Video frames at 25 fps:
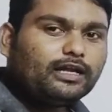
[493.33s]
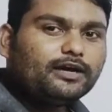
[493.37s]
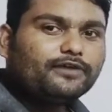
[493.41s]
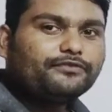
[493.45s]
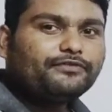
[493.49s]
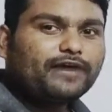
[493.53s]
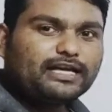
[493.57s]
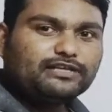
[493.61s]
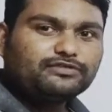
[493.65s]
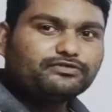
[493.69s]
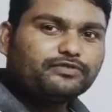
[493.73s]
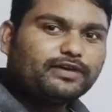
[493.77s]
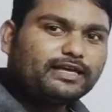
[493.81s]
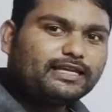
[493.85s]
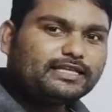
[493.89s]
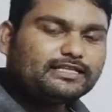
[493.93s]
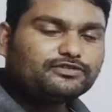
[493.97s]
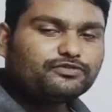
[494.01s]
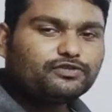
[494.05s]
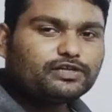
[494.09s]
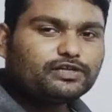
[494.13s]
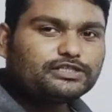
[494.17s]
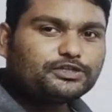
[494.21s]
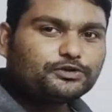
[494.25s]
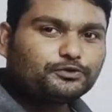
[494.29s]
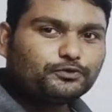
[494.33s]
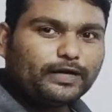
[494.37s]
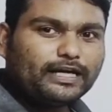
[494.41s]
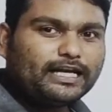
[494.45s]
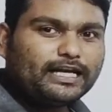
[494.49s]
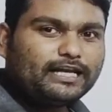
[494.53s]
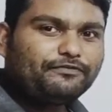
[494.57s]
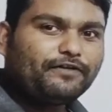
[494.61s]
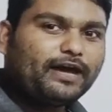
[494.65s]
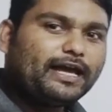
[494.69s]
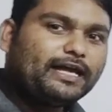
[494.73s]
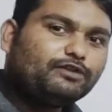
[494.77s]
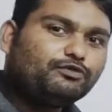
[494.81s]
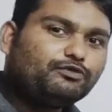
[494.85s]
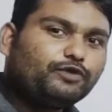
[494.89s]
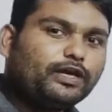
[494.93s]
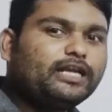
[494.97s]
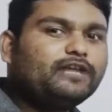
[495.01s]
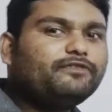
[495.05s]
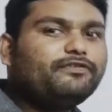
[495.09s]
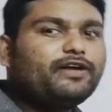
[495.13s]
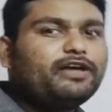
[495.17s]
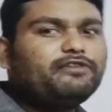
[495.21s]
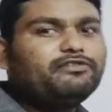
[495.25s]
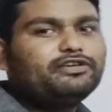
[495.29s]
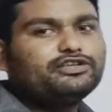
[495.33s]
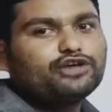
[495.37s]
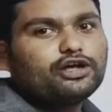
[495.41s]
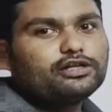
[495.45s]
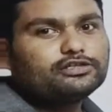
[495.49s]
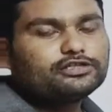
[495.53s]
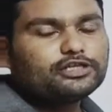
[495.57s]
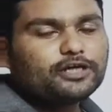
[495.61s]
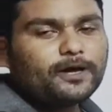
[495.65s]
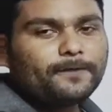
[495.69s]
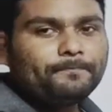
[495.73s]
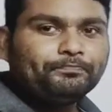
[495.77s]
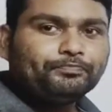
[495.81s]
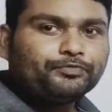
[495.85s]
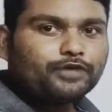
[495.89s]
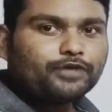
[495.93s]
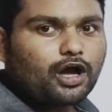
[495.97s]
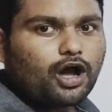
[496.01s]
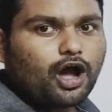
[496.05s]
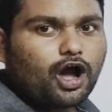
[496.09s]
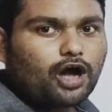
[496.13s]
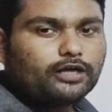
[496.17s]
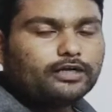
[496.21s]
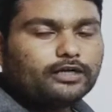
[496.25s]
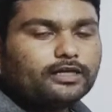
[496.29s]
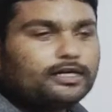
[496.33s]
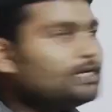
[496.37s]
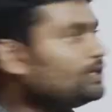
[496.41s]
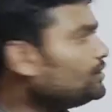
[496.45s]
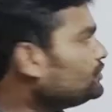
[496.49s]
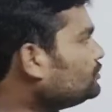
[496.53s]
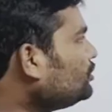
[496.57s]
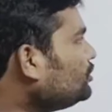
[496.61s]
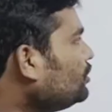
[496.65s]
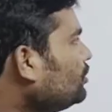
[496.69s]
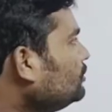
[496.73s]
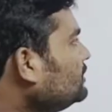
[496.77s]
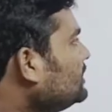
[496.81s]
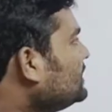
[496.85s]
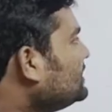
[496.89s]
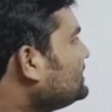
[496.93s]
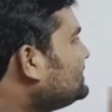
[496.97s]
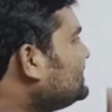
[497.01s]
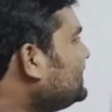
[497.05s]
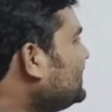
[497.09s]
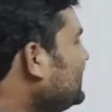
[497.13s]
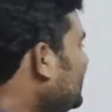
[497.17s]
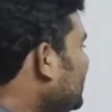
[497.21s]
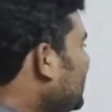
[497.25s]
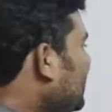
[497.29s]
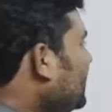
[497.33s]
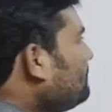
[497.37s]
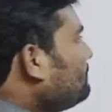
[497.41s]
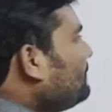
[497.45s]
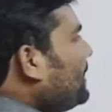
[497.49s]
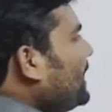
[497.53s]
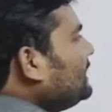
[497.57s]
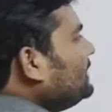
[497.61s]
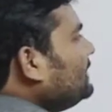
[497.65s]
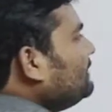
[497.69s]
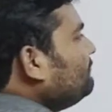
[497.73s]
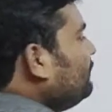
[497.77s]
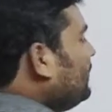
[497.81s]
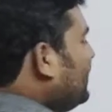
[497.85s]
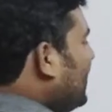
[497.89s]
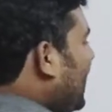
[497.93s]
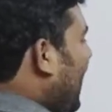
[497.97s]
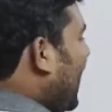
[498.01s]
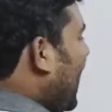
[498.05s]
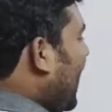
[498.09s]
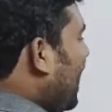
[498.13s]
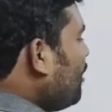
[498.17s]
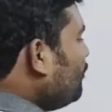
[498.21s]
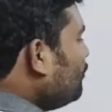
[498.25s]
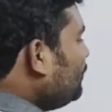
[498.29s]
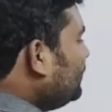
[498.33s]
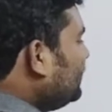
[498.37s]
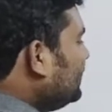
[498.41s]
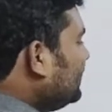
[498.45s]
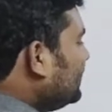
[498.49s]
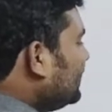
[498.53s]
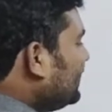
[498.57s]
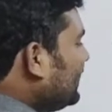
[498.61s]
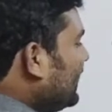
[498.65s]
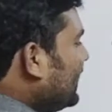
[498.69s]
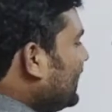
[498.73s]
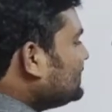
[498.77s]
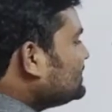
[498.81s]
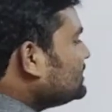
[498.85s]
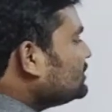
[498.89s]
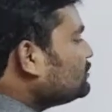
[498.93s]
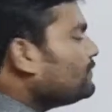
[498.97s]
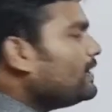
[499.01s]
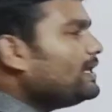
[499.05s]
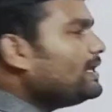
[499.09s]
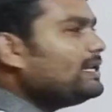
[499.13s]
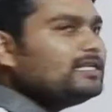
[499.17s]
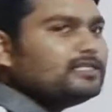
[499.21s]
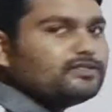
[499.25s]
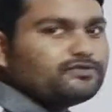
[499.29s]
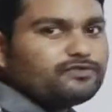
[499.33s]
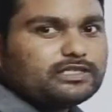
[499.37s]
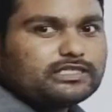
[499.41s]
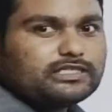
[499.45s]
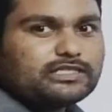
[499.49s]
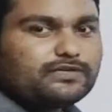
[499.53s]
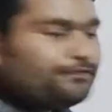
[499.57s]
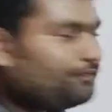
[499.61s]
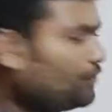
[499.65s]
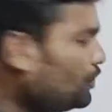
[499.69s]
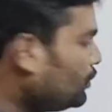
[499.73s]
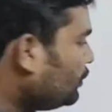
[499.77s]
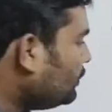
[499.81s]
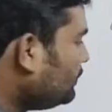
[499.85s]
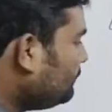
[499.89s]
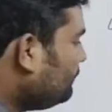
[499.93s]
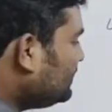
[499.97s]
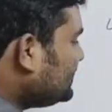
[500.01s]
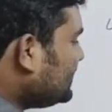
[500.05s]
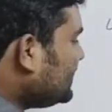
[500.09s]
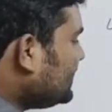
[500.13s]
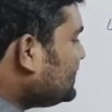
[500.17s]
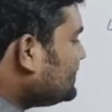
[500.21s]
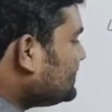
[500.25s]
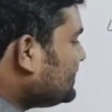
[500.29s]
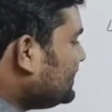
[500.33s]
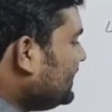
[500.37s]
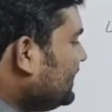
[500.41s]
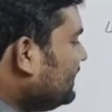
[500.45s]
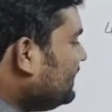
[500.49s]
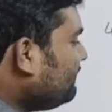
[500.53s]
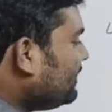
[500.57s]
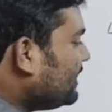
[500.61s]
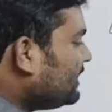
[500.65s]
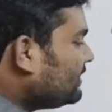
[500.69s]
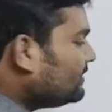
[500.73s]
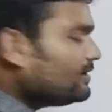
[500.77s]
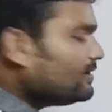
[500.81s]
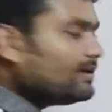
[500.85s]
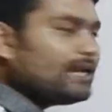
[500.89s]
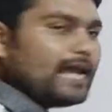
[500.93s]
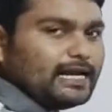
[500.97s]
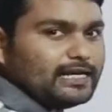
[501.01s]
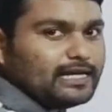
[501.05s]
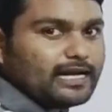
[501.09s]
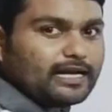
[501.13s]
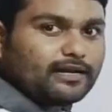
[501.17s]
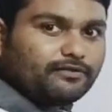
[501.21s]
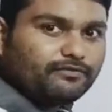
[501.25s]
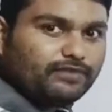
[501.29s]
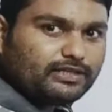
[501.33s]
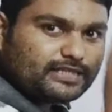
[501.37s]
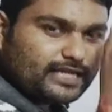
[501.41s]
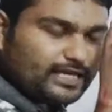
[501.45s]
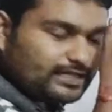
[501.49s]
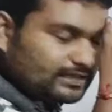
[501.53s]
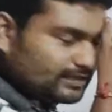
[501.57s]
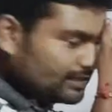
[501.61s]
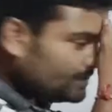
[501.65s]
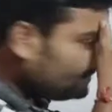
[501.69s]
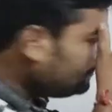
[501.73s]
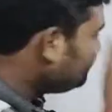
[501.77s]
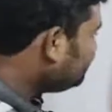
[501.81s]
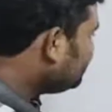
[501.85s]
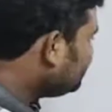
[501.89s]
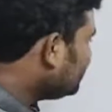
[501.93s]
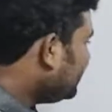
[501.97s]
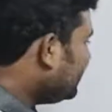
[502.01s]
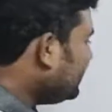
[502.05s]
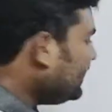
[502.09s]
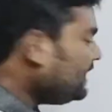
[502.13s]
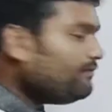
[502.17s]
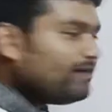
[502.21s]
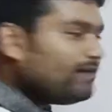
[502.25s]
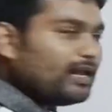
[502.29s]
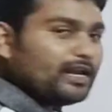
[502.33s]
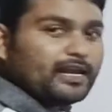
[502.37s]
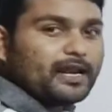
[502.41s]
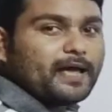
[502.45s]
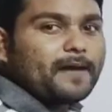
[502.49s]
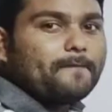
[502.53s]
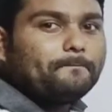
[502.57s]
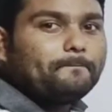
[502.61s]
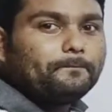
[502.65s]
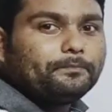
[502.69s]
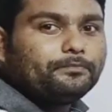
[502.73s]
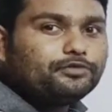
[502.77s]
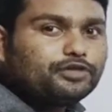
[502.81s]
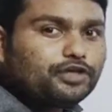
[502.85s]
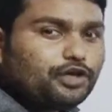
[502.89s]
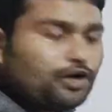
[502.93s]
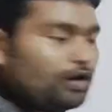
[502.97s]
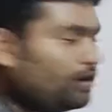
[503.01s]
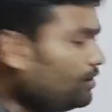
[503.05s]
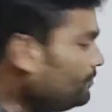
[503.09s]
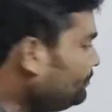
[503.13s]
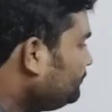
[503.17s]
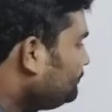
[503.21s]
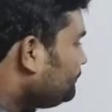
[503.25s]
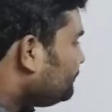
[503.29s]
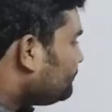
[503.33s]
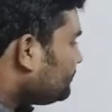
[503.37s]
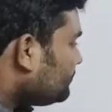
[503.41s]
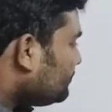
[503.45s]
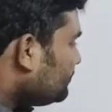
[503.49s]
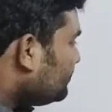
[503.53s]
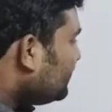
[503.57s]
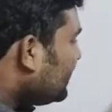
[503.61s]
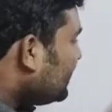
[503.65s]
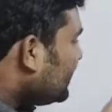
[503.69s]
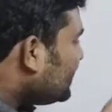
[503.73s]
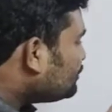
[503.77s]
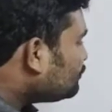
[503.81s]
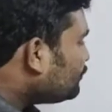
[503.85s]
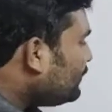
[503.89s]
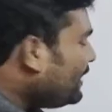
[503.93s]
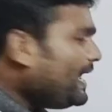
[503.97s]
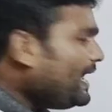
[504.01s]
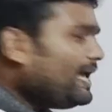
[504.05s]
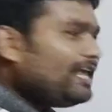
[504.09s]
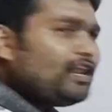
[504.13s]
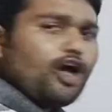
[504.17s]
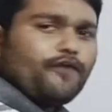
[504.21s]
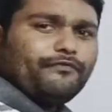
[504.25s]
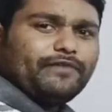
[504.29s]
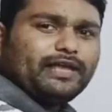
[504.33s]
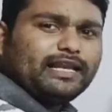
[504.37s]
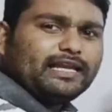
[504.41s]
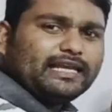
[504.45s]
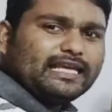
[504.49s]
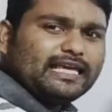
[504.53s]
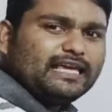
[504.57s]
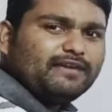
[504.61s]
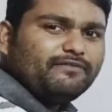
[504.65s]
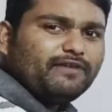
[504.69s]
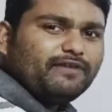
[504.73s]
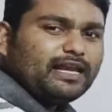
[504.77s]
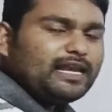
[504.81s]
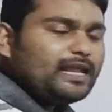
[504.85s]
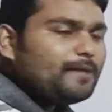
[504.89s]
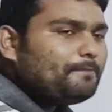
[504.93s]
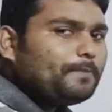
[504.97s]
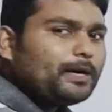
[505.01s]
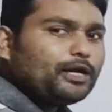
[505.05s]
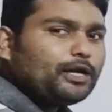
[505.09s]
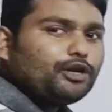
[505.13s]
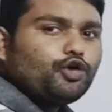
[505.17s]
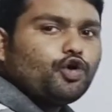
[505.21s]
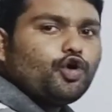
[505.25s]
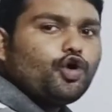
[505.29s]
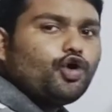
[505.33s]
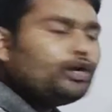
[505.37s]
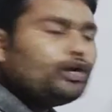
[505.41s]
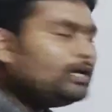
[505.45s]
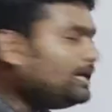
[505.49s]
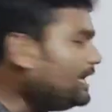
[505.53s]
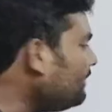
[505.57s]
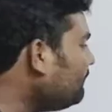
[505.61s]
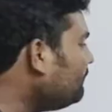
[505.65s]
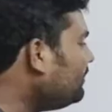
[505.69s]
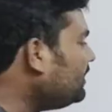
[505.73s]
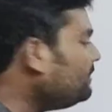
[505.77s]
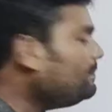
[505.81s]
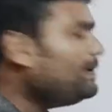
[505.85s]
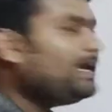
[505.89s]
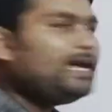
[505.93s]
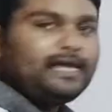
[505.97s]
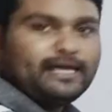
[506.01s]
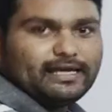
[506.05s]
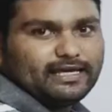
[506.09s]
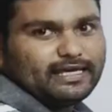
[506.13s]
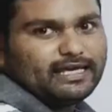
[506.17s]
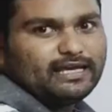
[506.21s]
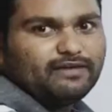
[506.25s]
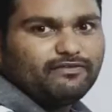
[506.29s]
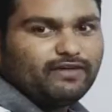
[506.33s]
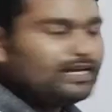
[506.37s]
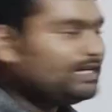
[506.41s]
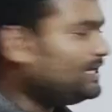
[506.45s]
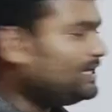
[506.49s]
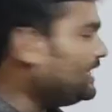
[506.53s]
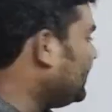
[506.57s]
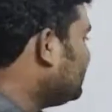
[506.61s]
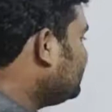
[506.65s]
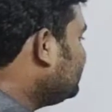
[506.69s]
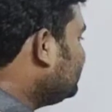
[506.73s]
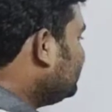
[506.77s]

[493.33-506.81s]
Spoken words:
5 square is equals to 25. 25 is also odd. So see here, but we have here x square is equals to 4, which is even, right now, which is even. So square of an even number only will be even here.